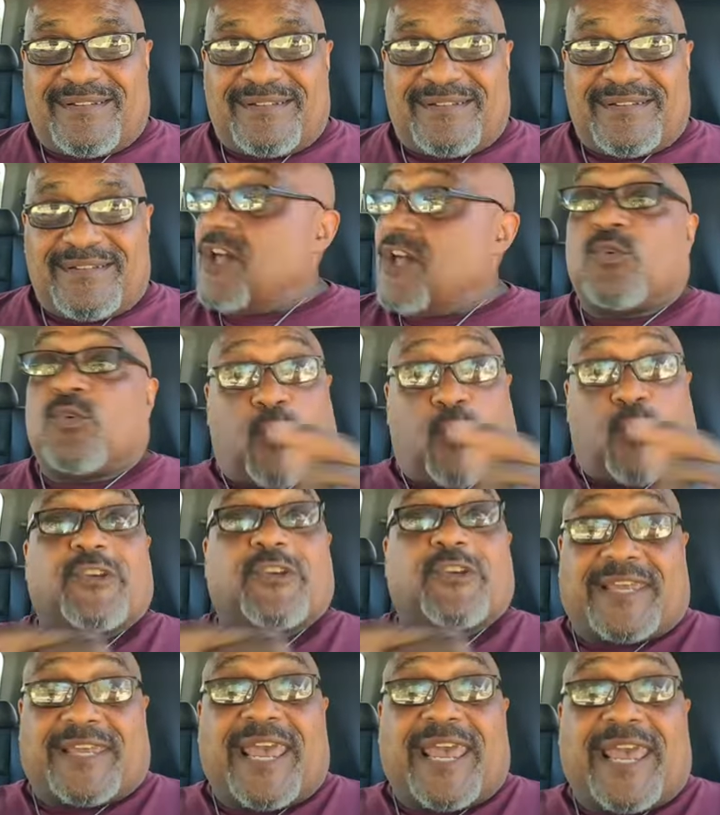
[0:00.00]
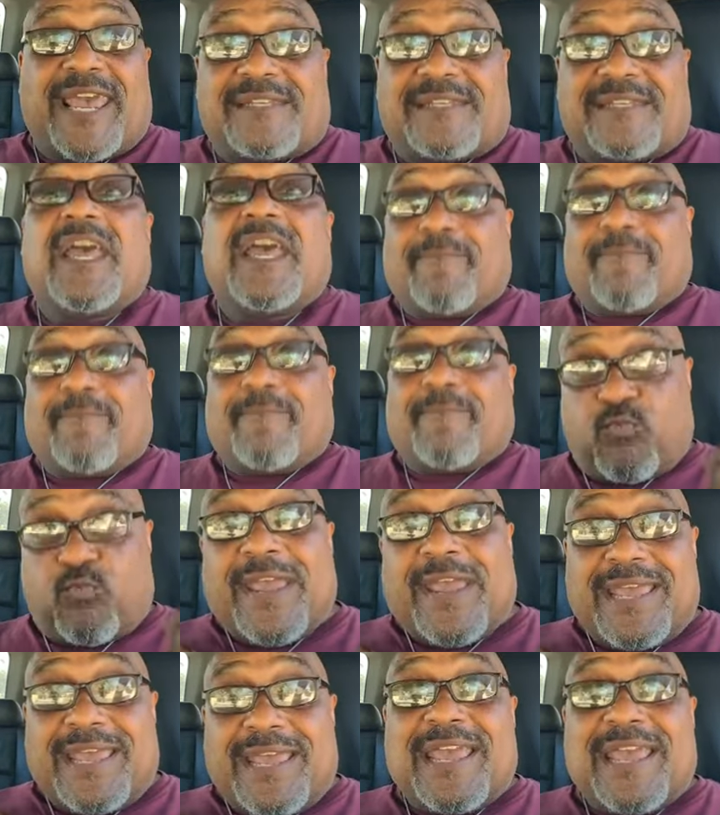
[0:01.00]
the word says it, but
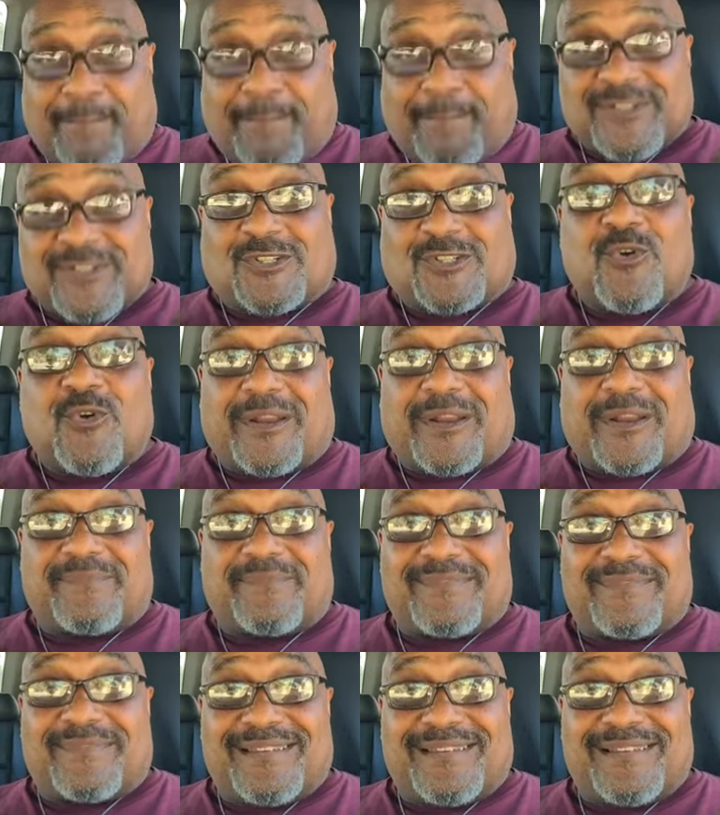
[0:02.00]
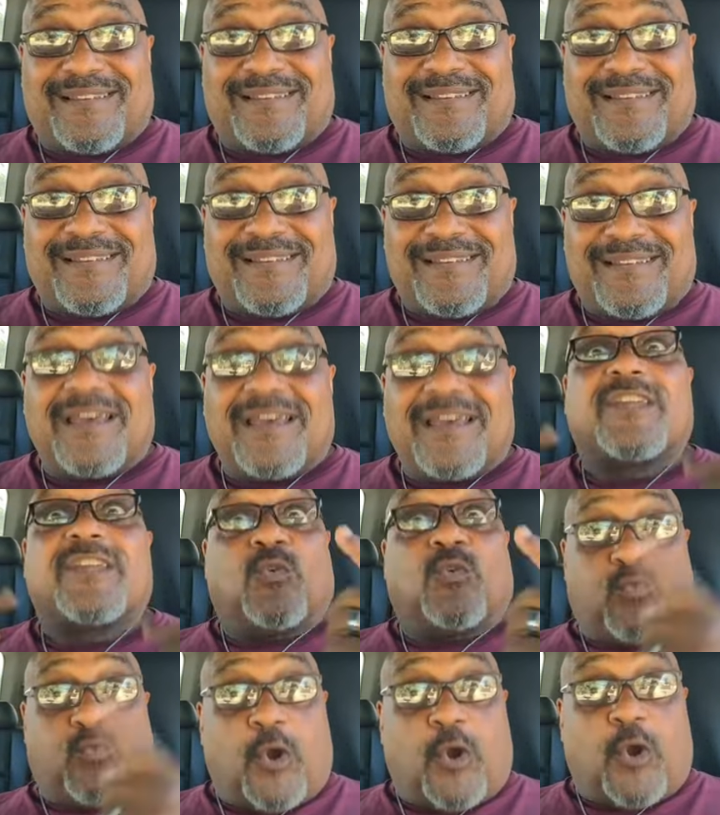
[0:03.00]
we must do it. The
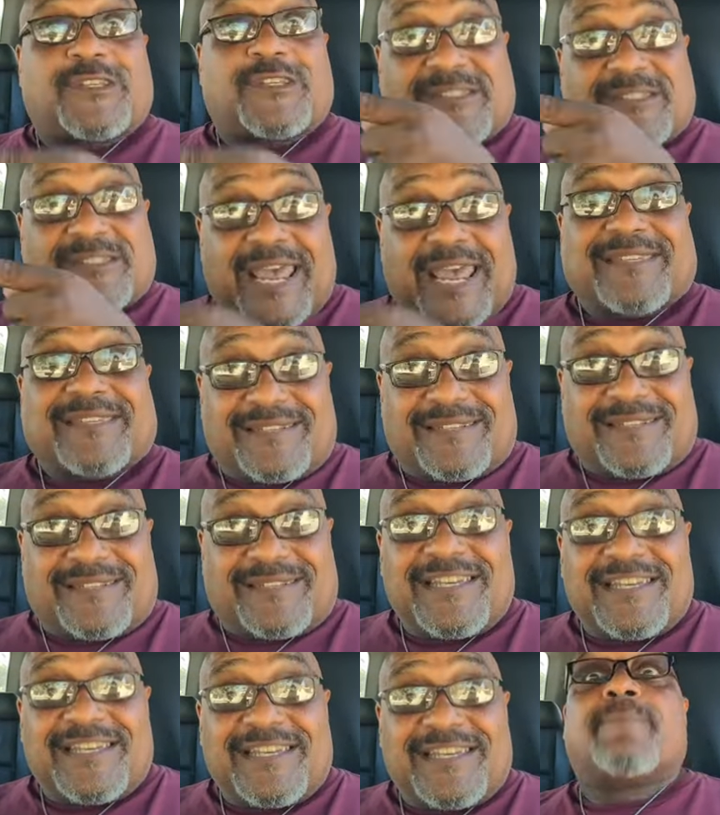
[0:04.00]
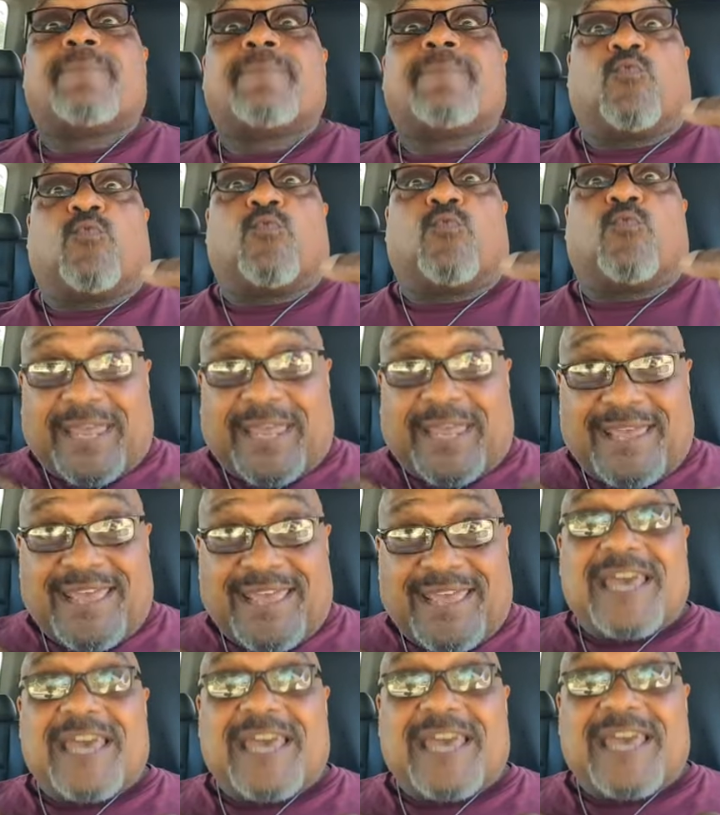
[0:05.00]
word says it, but we
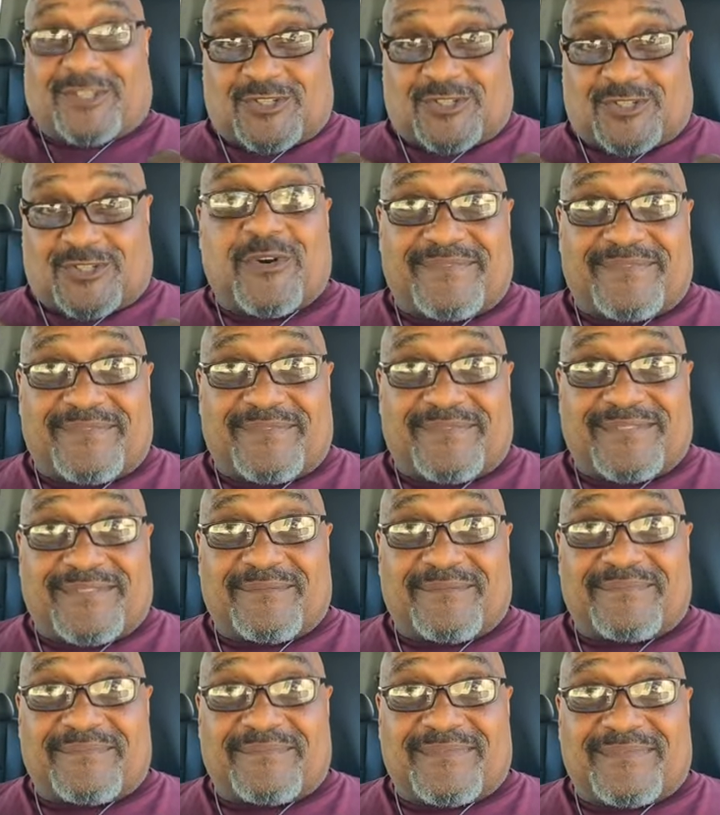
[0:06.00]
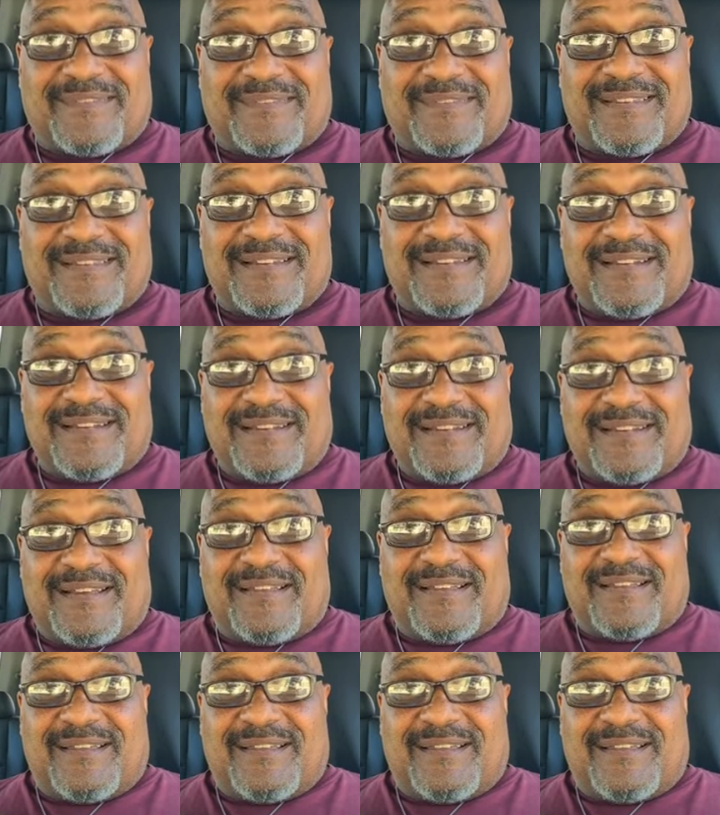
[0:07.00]
must do it. That's